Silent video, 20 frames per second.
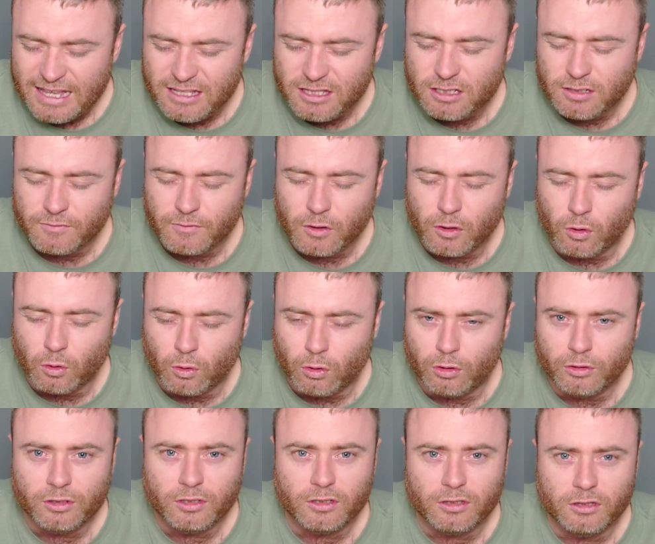Hint of
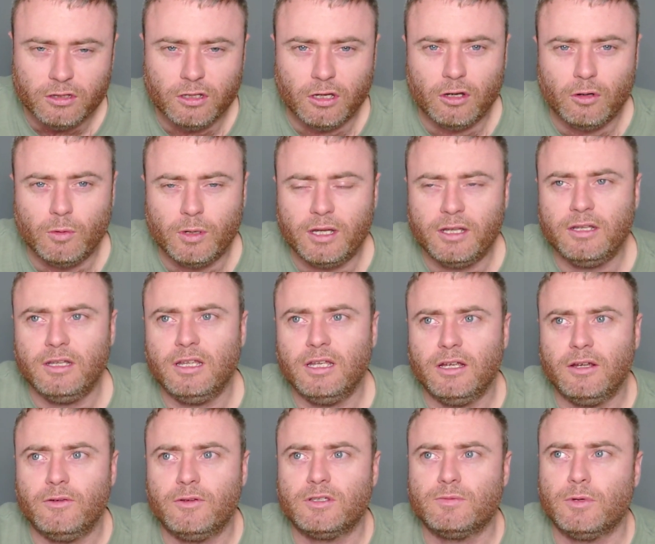corn, nowhere
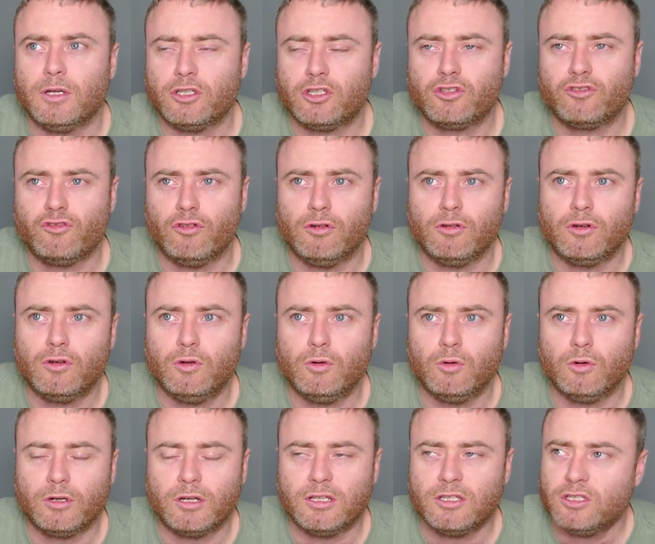near as much strong
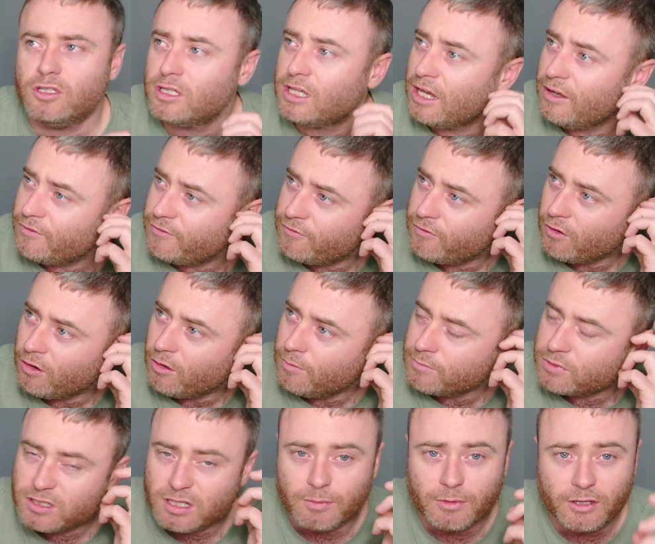corn as you get
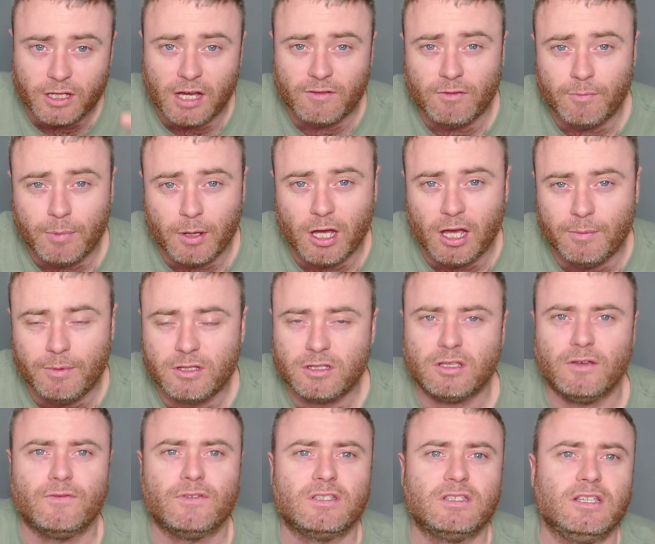from some of the other
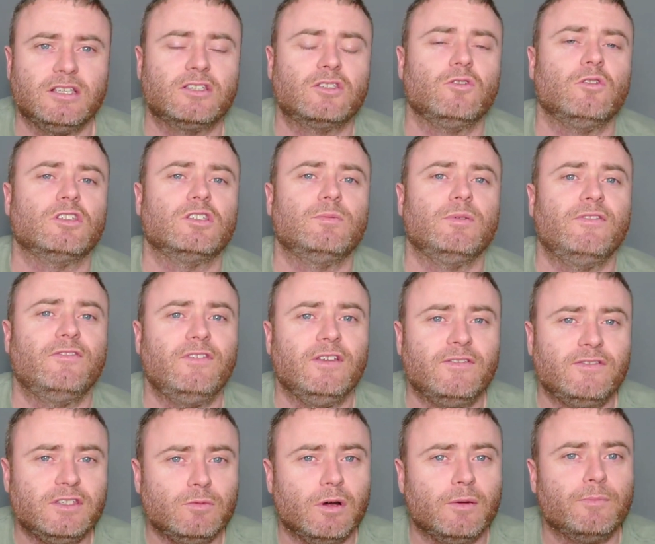bourbons. Obviously, it's got to be
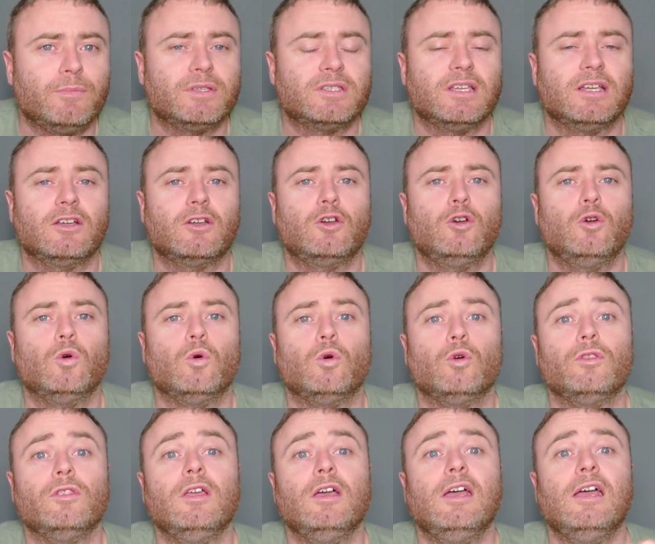51%
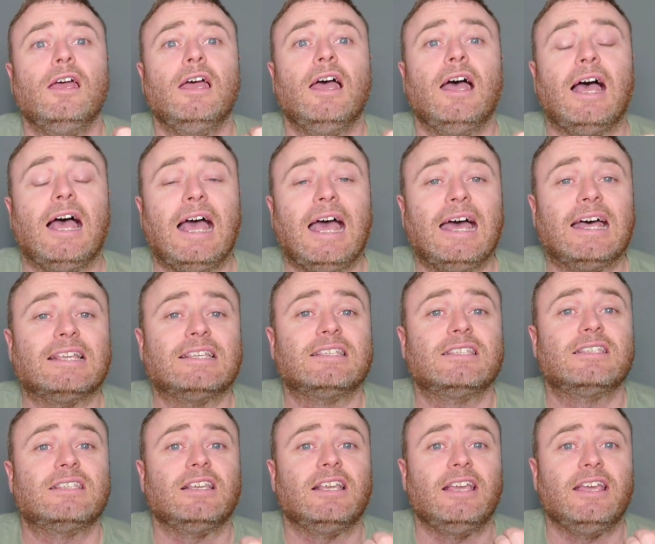corn
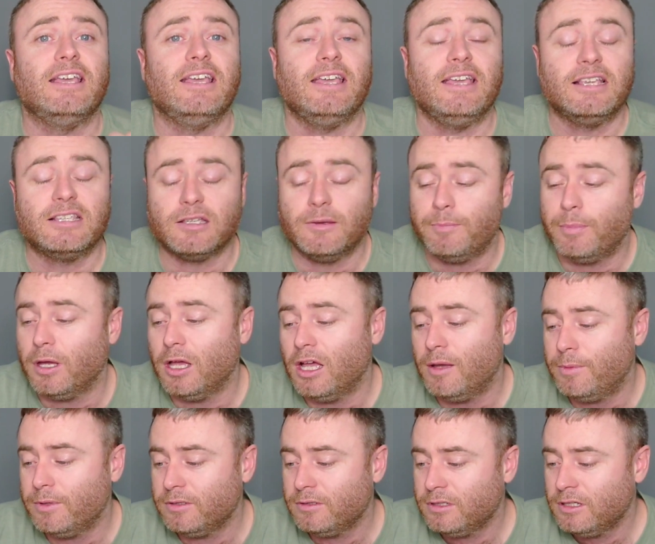as it is a
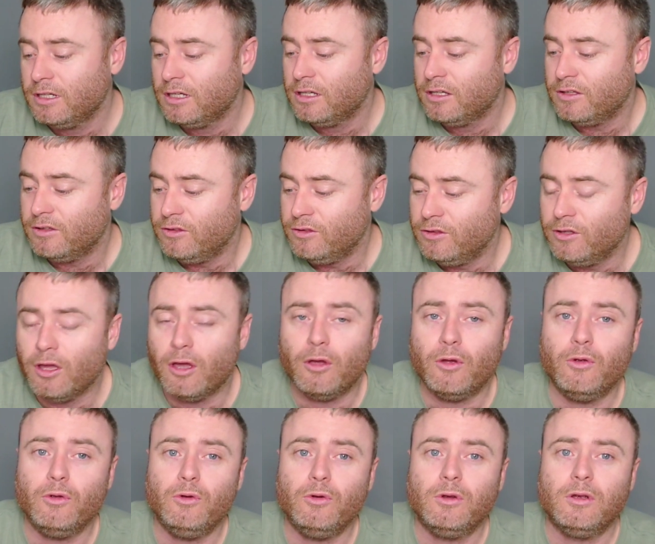bourbon.
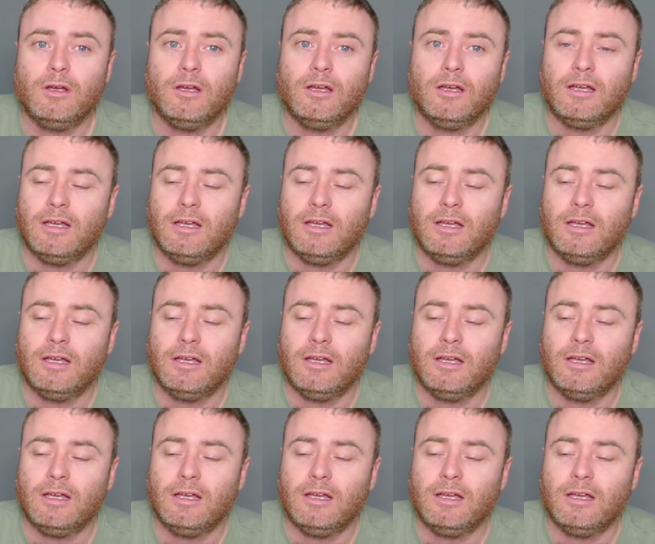No